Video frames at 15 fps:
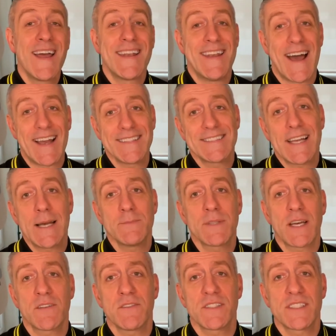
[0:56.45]
Nine times
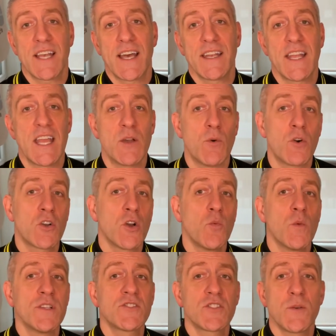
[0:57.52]
out of 10, it will come
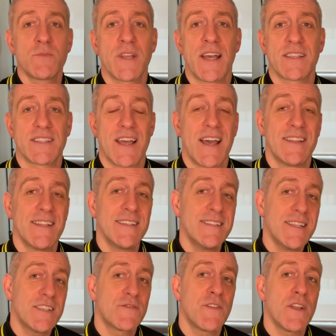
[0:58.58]
with subject, and in
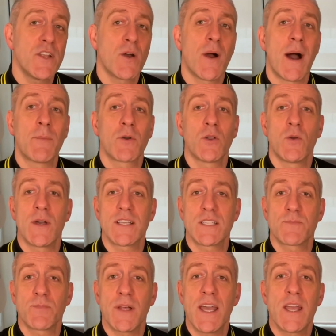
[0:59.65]
this video, I'm gonna
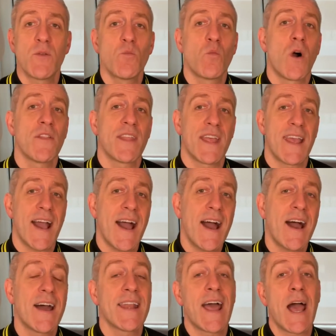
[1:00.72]
explain what they
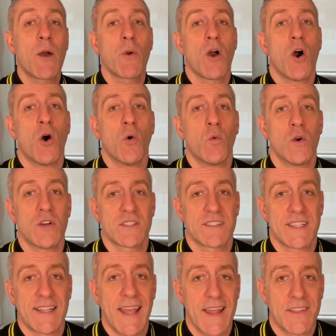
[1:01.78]
are and how it all works
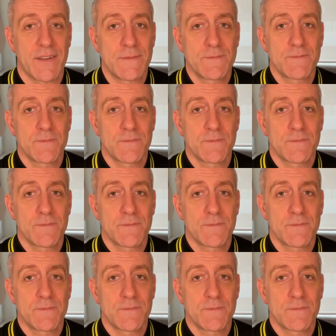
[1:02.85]
together.